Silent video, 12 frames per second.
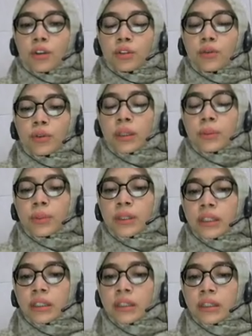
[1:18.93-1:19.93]
You will
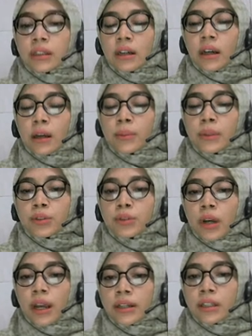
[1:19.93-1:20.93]
be able to
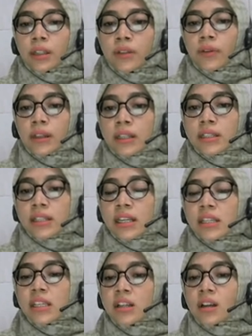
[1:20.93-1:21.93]
identify the
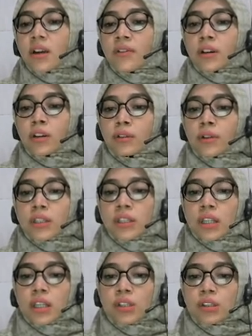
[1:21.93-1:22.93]
setting of a
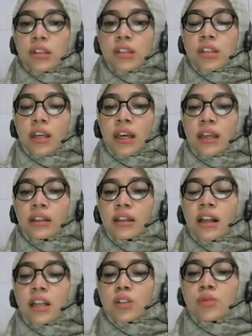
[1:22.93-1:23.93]
conversations, and the
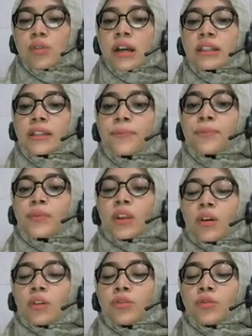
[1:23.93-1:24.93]
last one,
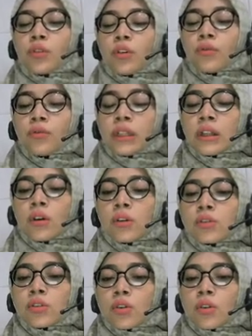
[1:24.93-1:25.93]
you will
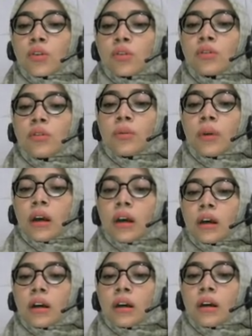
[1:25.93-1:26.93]
also
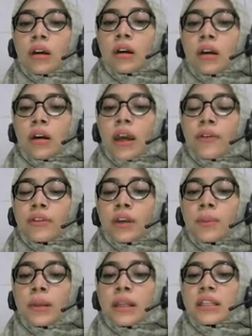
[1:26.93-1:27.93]
have the
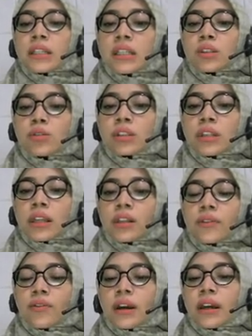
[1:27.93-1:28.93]
ability to
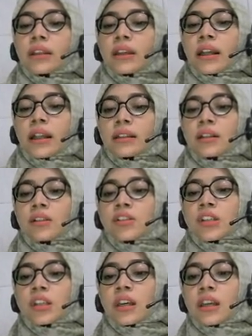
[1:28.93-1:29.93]
identify the
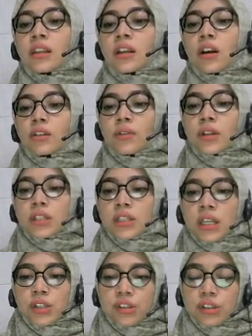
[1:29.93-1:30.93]
characteristic in a
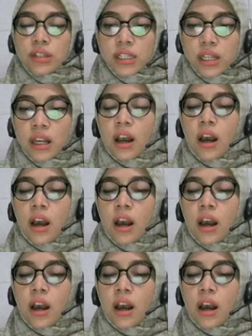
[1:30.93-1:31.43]
conversations.